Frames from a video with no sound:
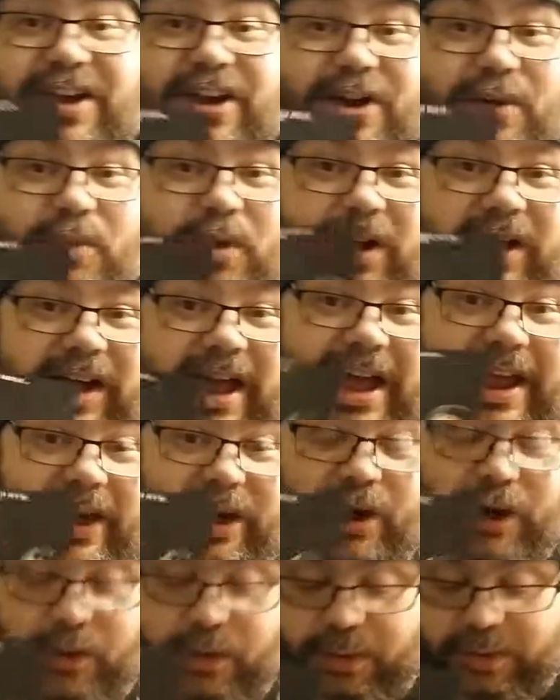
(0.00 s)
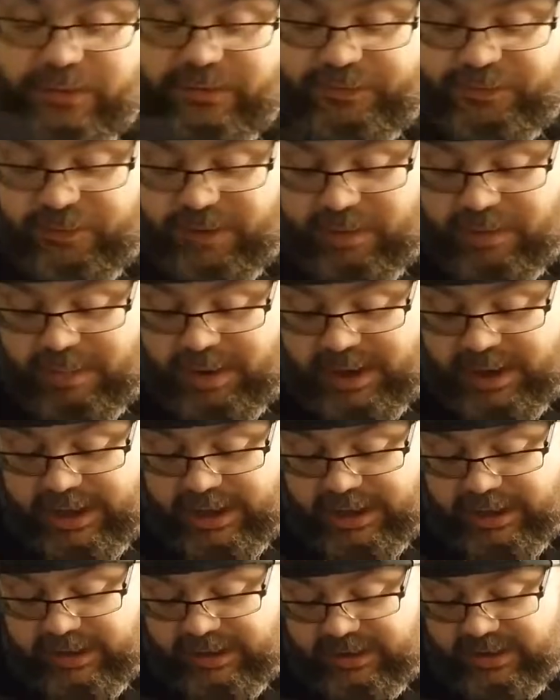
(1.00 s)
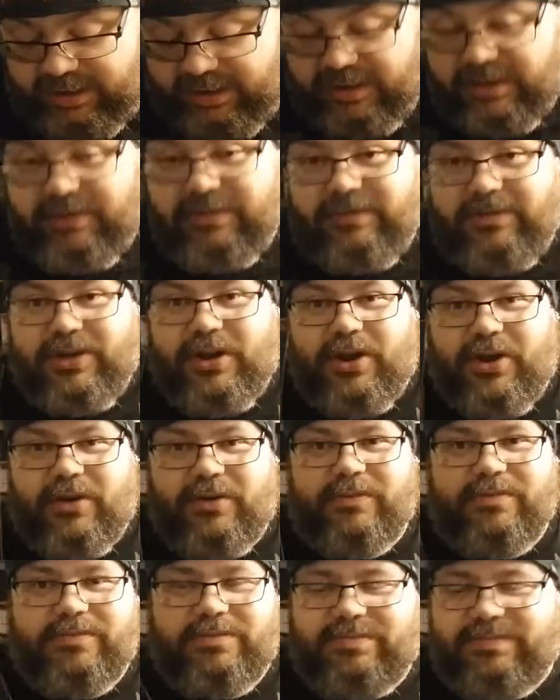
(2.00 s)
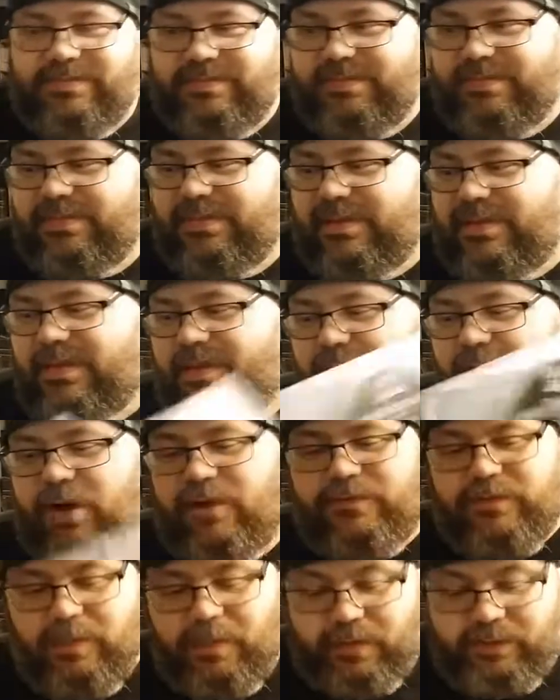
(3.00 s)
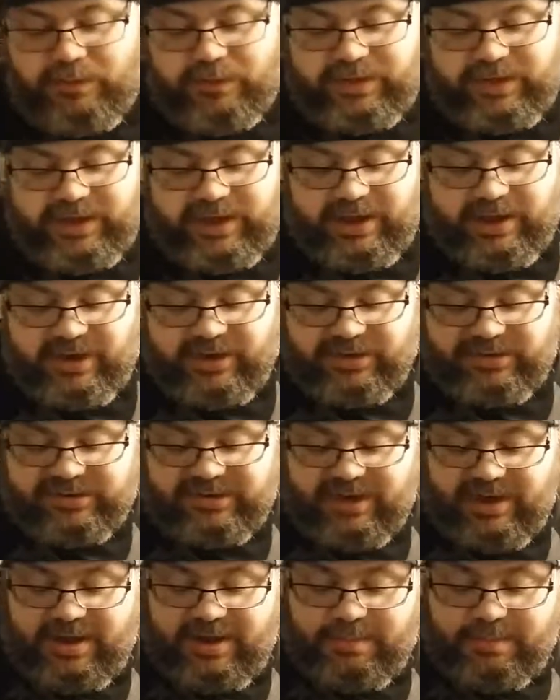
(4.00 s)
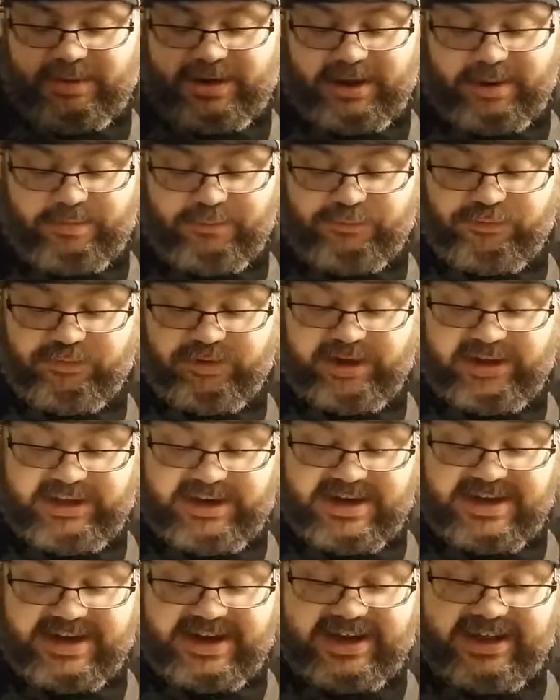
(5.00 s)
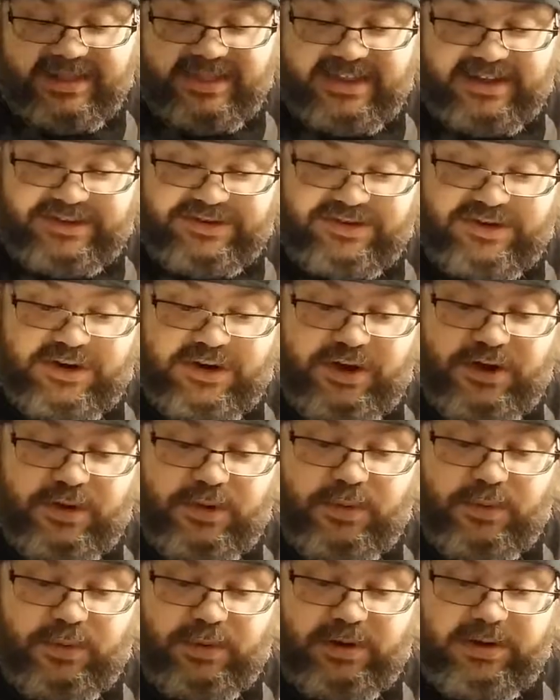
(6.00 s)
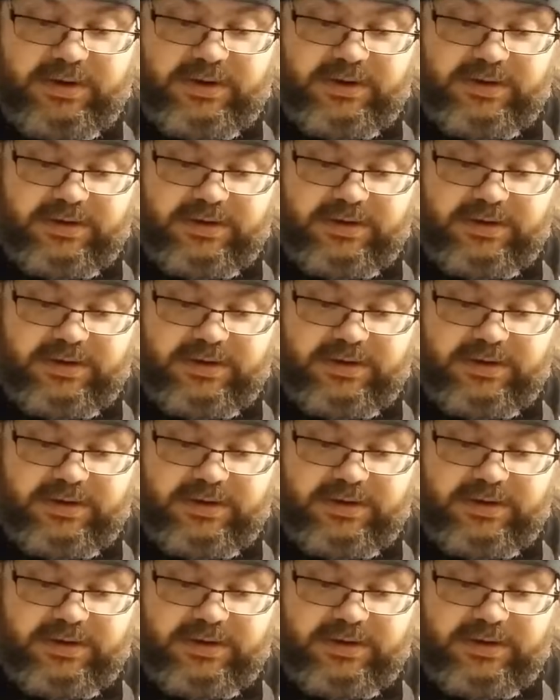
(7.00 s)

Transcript: the artwork I know from, you know, from over the years. But I'm really digging this new